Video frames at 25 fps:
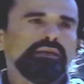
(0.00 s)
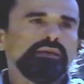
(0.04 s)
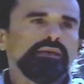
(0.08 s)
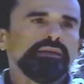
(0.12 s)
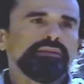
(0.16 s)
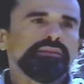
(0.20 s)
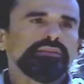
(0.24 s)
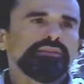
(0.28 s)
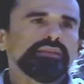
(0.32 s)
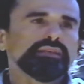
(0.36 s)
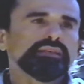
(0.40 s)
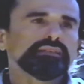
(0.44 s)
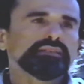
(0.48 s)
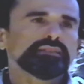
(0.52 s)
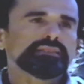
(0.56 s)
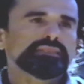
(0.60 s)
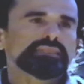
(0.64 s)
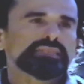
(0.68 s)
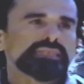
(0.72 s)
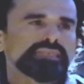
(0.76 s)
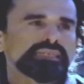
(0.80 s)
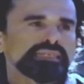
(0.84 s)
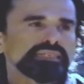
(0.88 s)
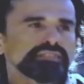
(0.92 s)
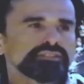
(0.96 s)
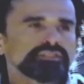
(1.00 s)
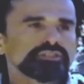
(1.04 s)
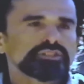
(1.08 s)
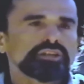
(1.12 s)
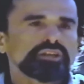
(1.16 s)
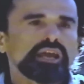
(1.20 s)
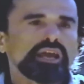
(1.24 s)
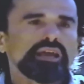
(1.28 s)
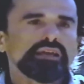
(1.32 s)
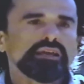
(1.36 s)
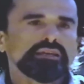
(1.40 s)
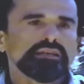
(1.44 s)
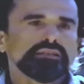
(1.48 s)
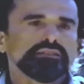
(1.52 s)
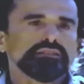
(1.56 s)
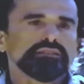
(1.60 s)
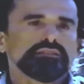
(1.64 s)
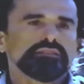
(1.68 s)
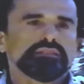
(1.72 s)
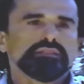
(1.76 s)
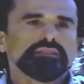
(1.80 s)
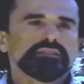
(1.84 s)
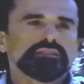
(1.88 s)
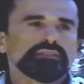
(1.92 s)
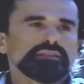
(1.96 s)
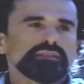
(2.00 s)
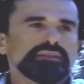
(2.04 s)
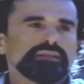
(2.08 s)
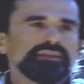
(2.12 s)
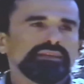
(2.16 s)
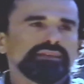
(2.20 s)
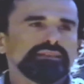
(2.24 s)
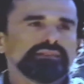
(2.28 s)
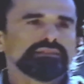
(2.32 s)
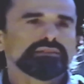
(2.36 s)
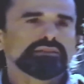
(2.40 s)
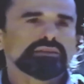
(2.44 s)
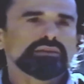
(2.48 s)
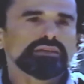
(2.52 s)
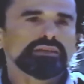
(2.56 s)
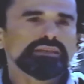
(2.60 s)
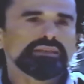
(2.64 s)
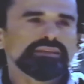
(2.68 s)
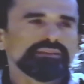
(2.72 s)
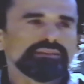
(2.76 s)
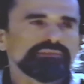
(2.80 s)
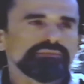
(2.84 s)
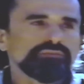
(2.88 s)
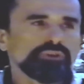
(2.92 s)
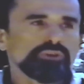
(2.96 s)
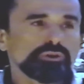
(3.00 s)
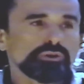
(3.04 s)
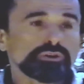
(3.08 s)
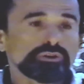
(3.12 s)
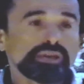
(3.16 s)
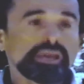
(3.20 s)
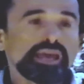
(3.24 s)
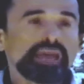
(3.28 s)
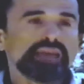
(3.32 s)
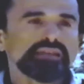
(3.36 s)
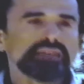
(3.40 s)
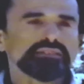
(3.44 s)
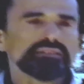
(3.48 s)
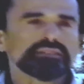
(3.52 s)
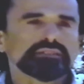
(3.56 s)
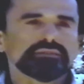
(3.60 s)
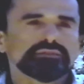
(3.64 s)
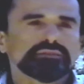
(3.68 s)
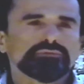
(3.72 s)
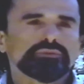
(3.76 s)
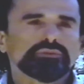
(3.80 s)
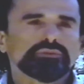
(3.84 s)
this change is, is in vocation